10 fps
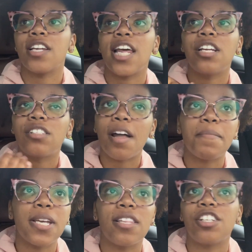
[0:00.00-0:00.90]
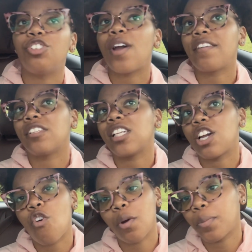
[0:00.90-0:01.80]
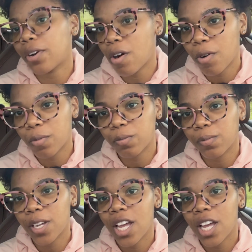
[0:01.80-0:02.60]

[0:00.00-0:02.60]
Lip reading: That does not mean that you have to take corporate home.